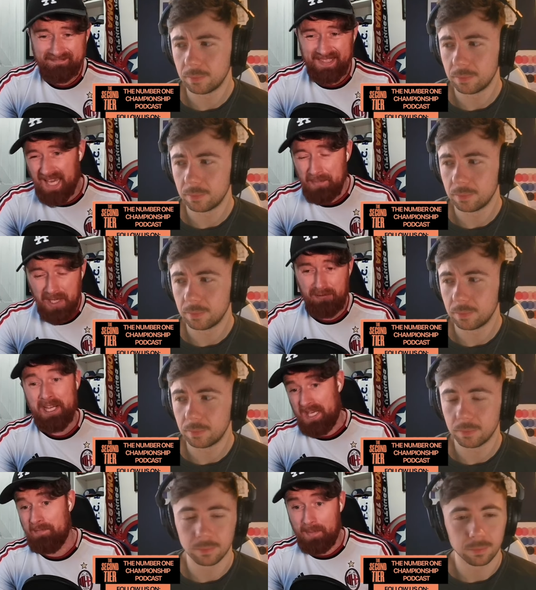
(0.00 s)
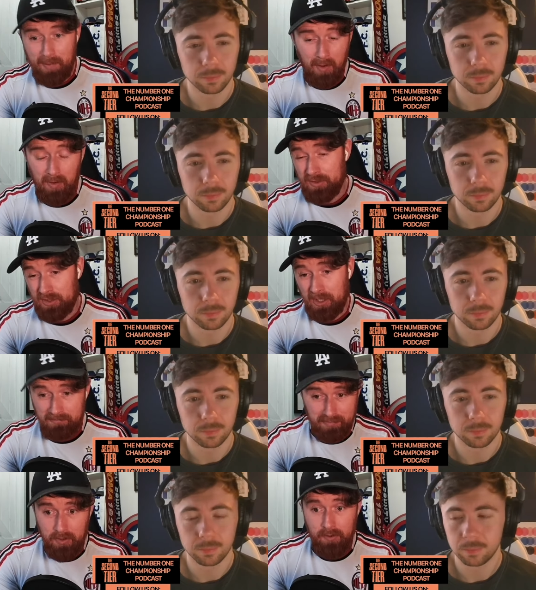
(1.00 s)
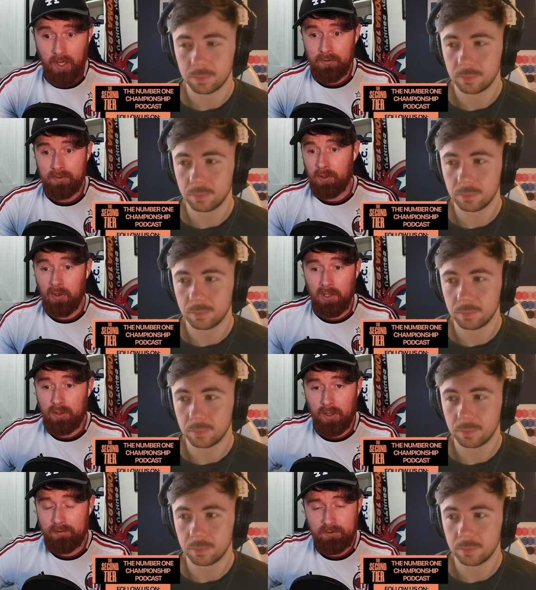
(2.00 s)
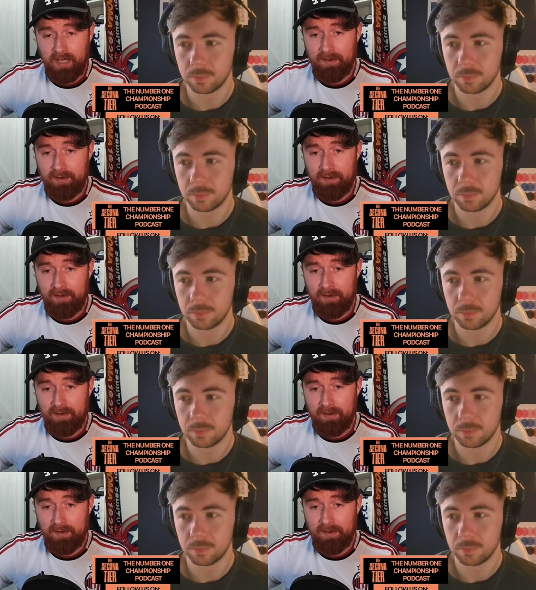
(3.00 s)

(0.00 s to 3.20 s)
Speaker 1: can be great, can be poor. So who knows? Hull and Coventry